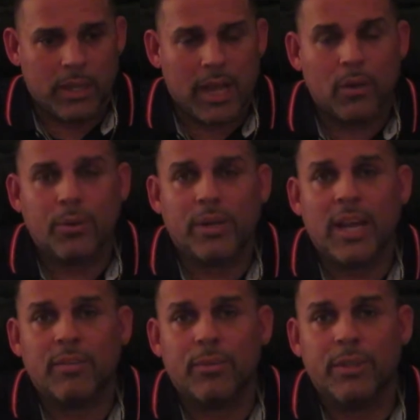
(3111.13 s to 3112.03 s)
I go to
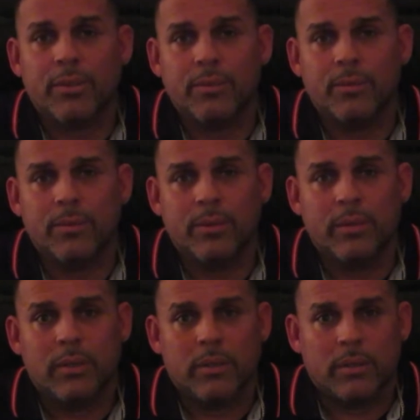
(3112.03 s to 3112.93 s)
Castle Hill
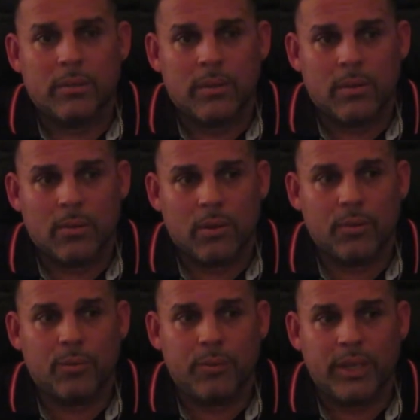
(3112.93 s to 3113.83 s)
on
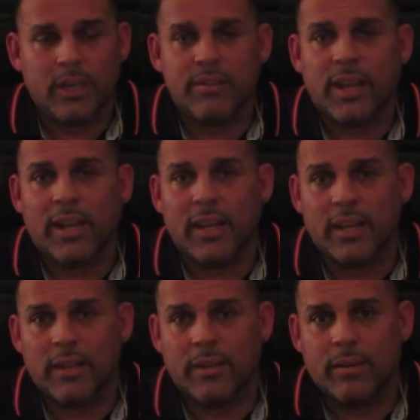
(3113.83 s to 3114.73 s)
the weekends that I can.